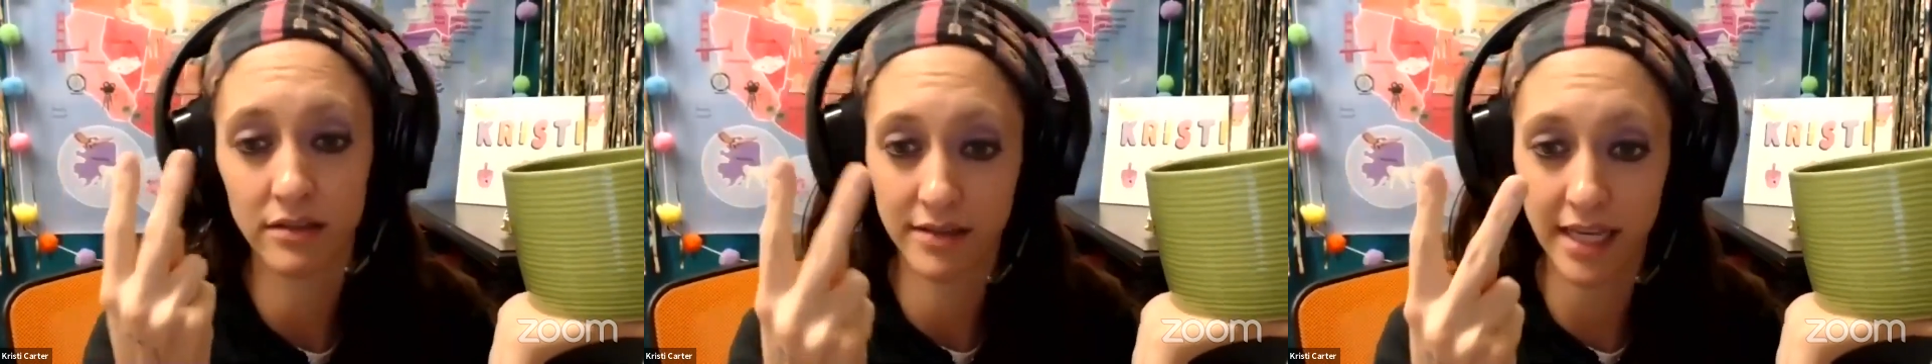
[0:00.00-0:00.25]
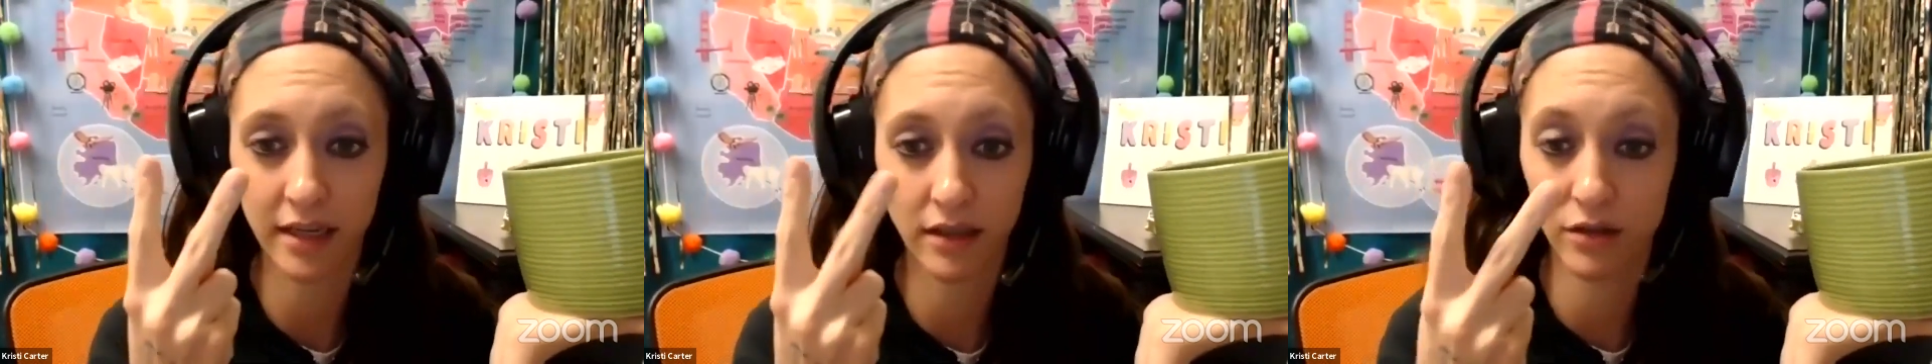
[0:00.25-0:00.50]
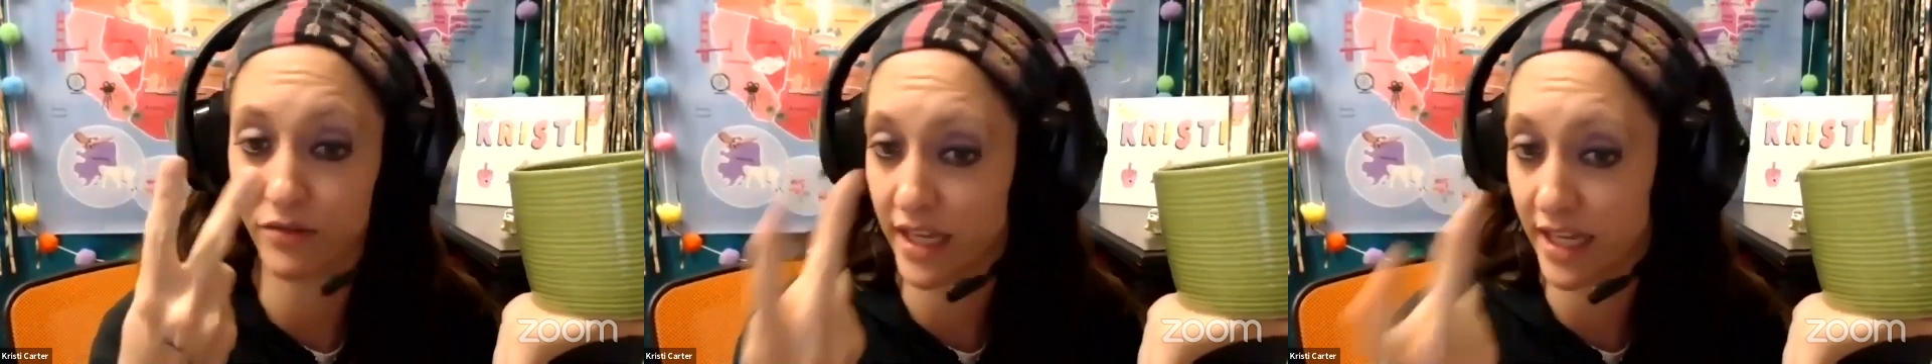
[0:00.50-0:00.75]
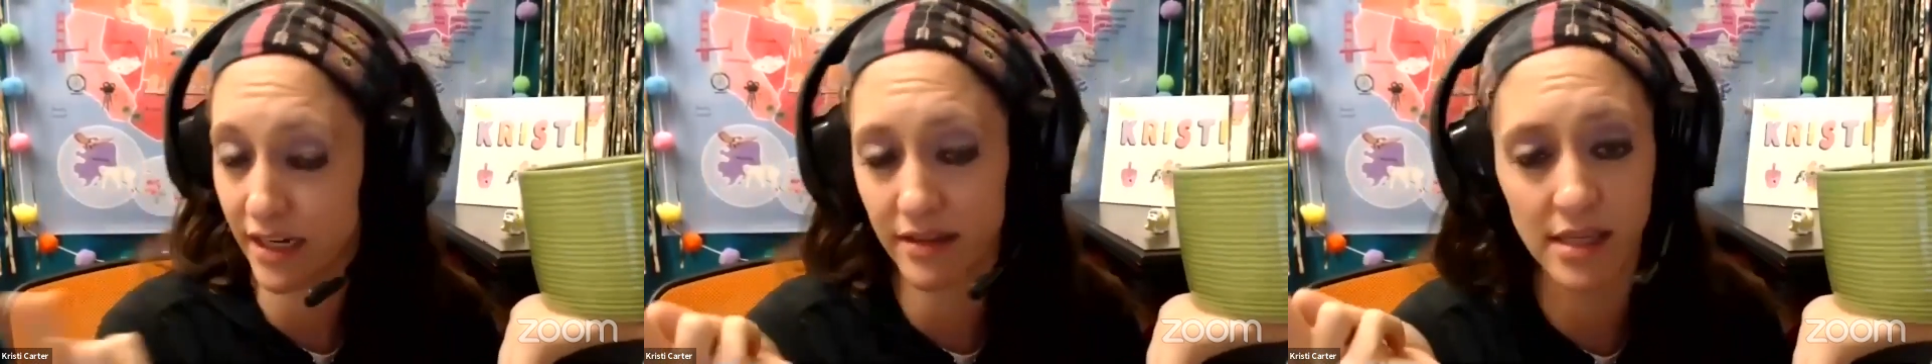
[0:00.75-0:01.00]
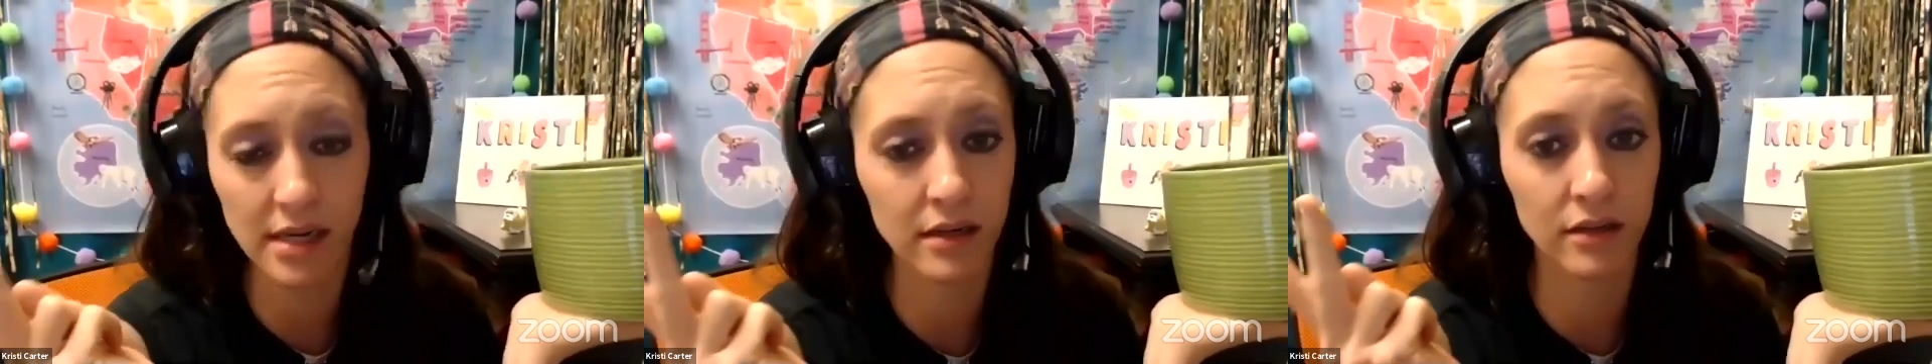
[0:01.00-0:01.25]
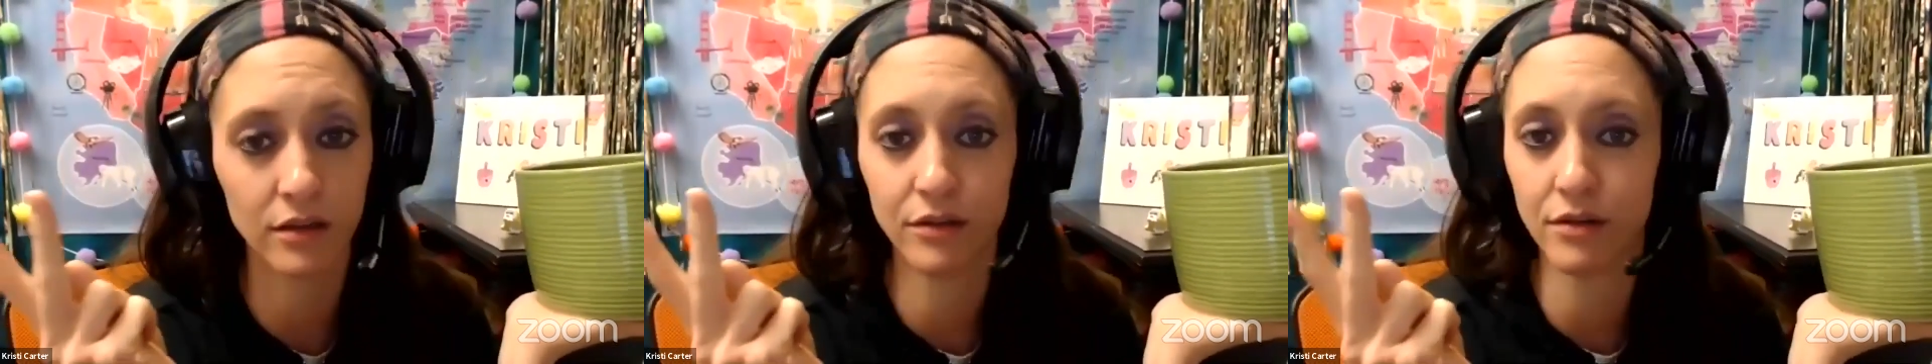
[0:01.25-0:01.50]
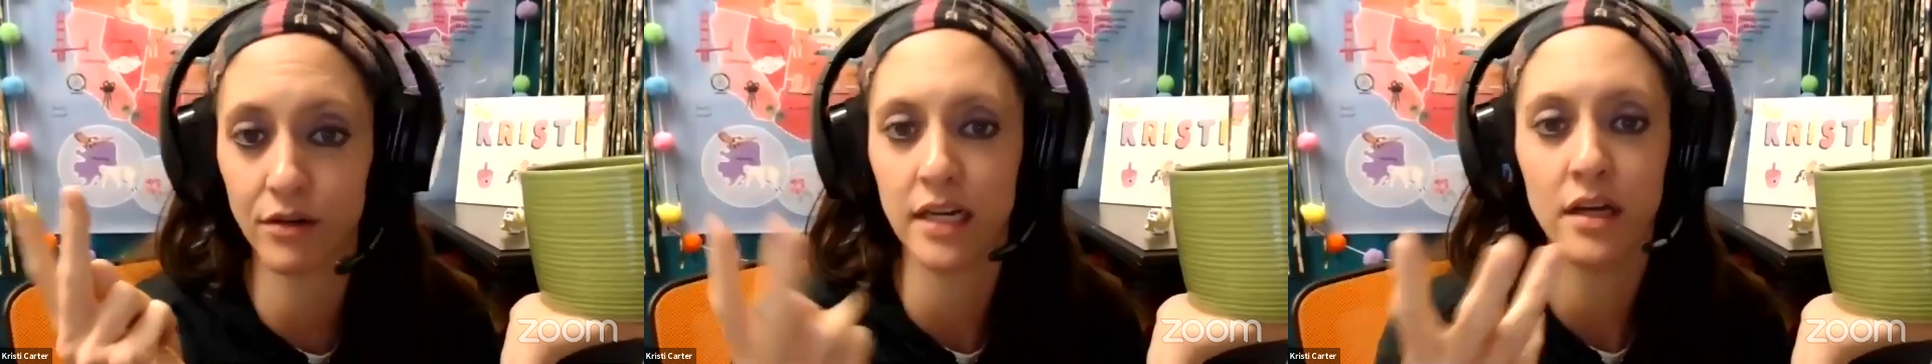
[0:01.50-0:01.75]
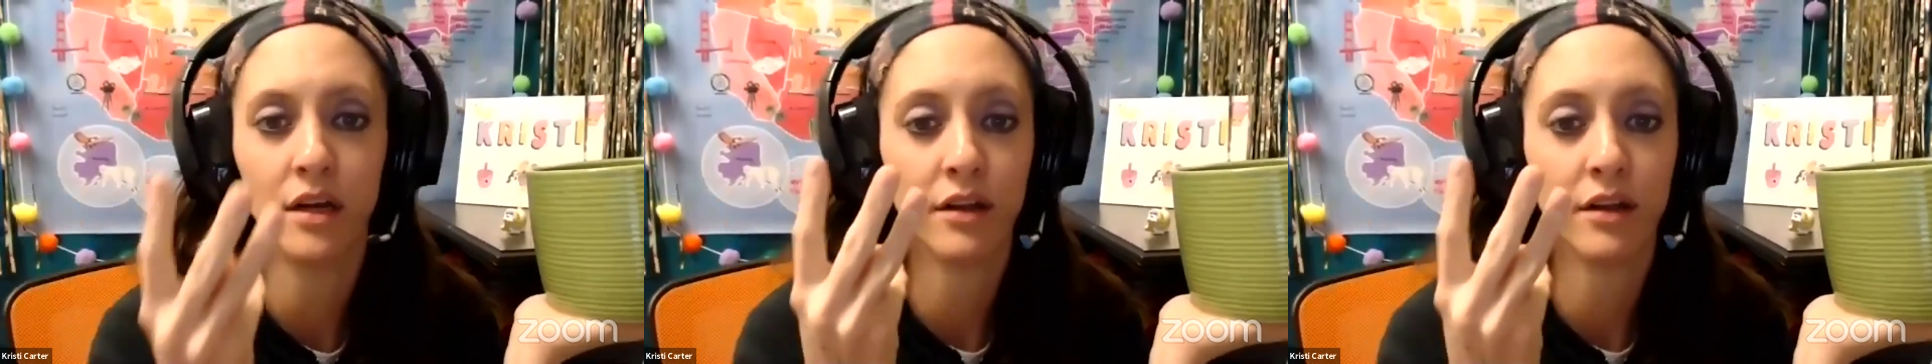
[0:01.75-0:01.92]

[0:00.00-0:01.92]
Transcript: Second clue, if they get on the second clue, great.